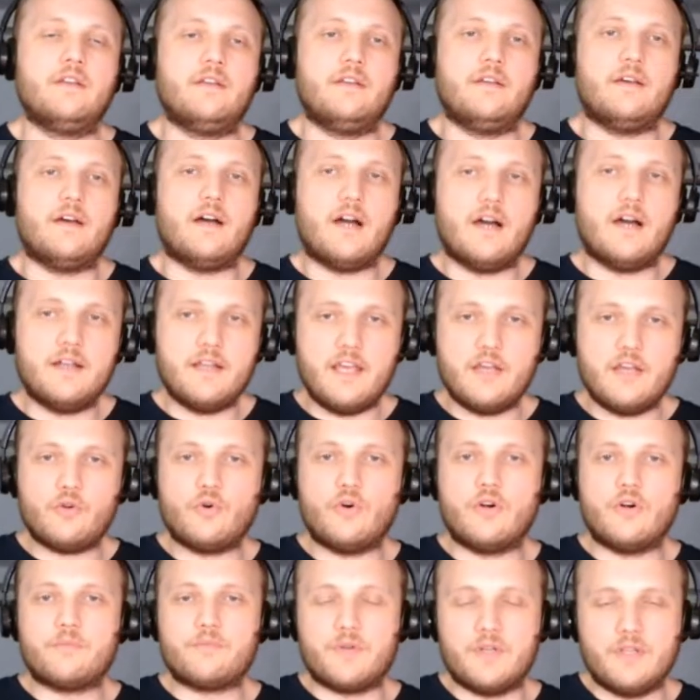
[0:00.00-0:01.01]
on a
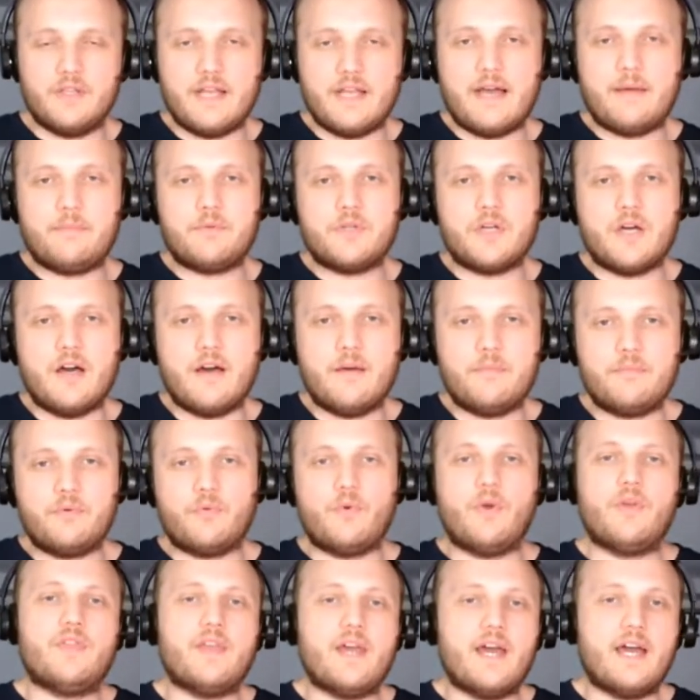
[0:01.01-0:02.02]
corporate laptop
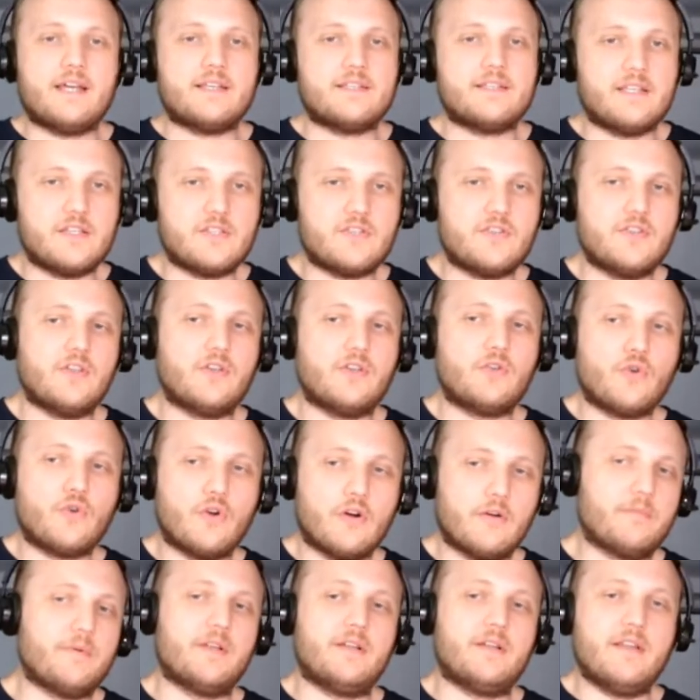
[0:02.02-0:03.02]
with access to the
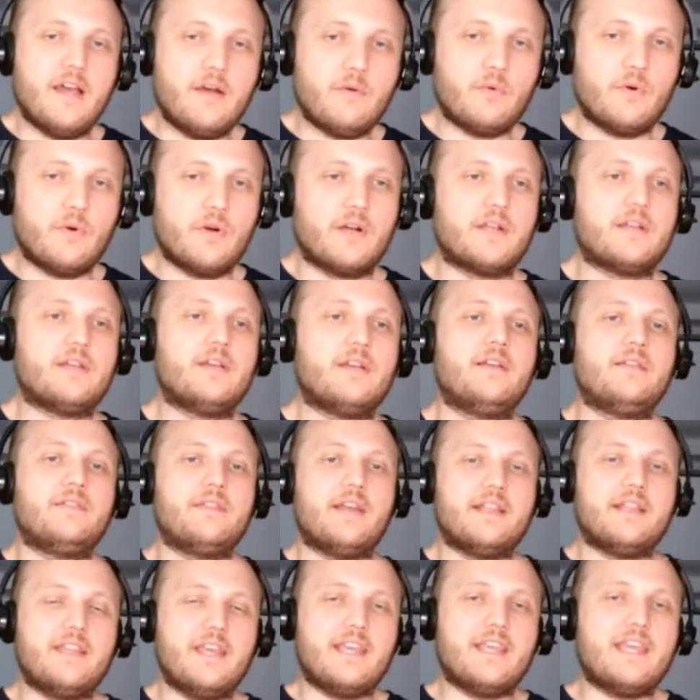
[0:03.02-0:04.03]
corporate network,
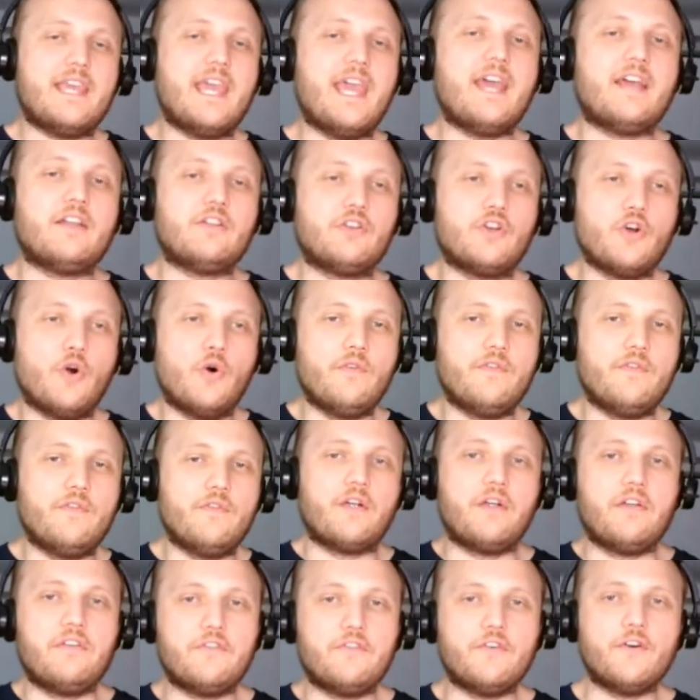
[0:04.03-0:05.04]
that they can't go
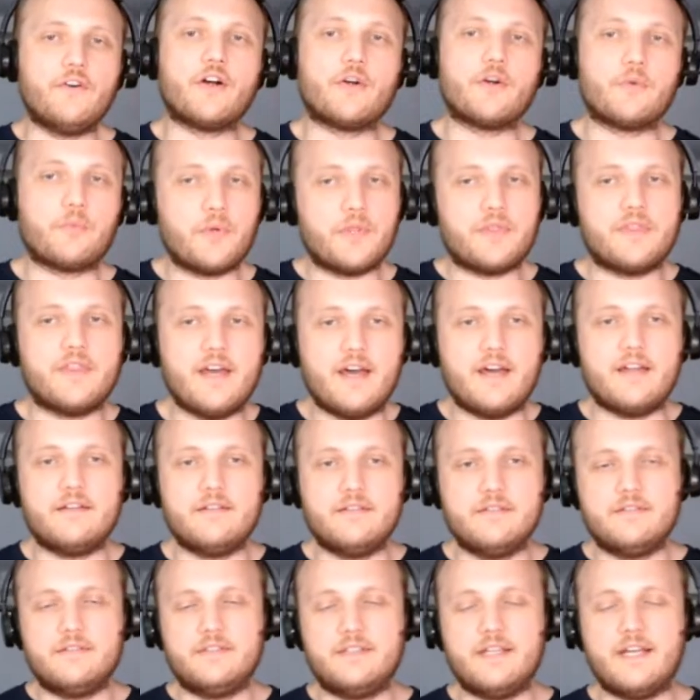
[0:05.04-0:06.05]
very far with that.
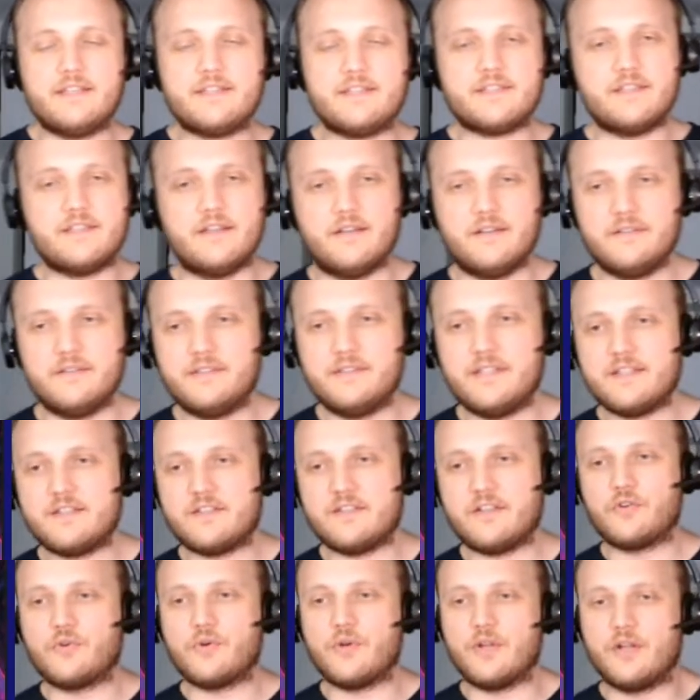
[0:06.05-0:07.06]
That's
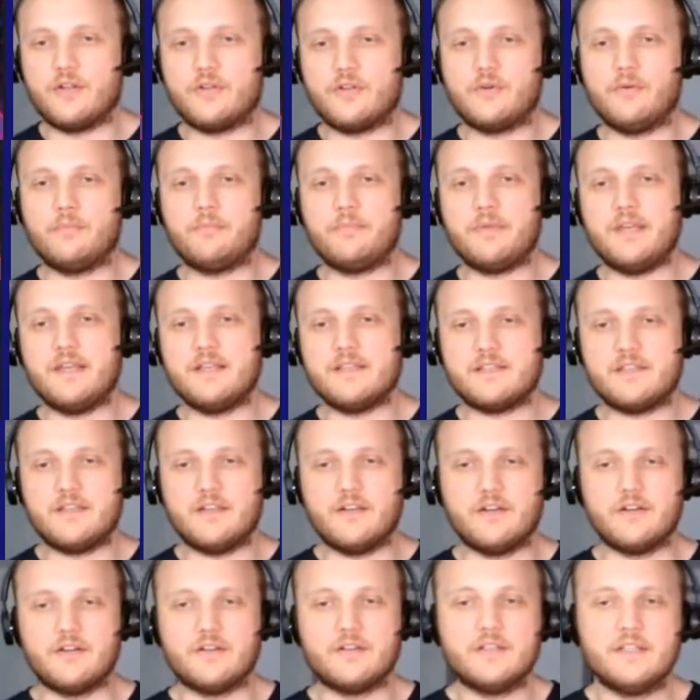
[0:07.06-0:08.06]
the critical piece
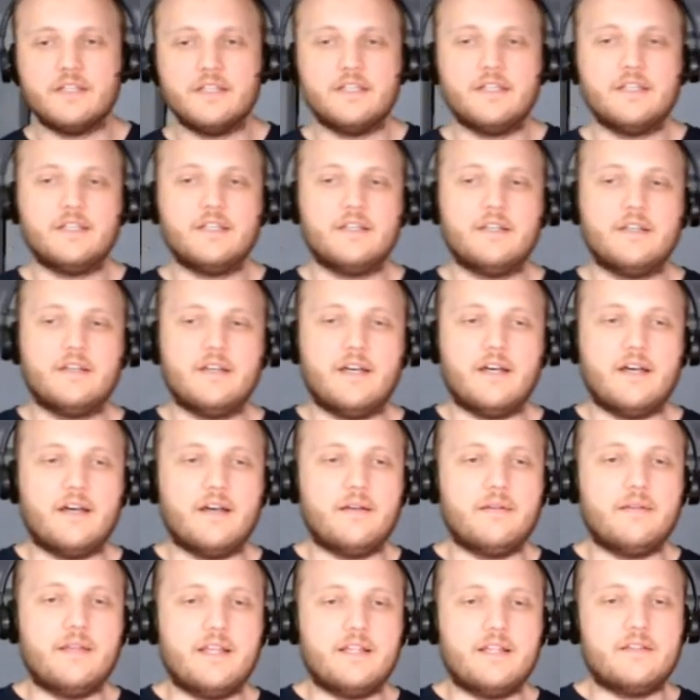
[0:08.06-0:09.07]
here,
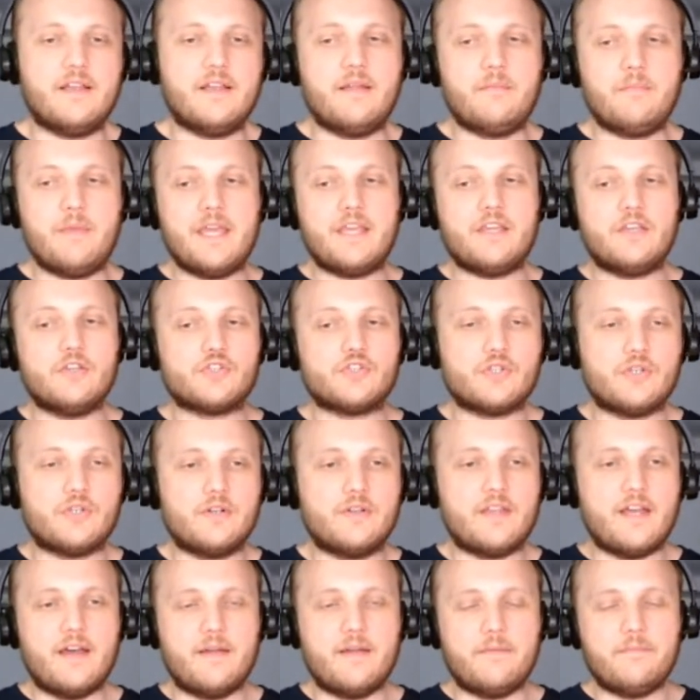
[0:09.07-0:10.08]
and making sure
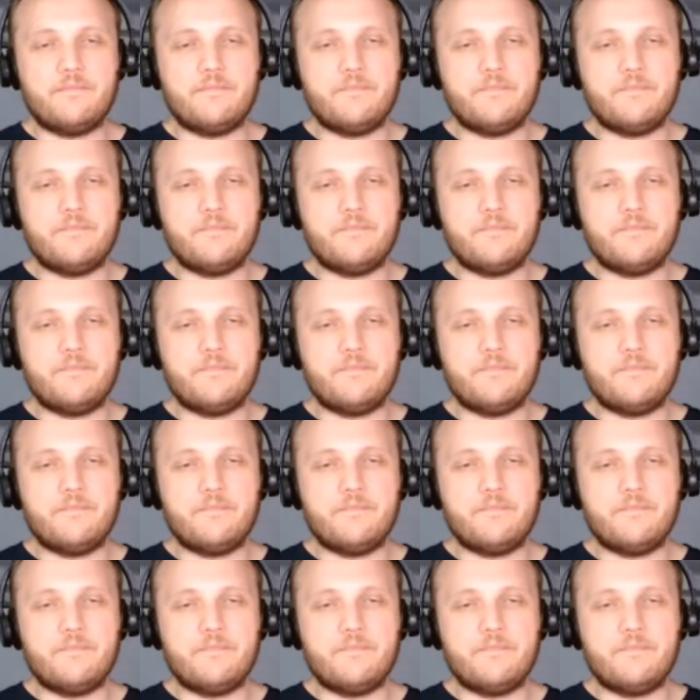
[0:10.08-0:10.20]
that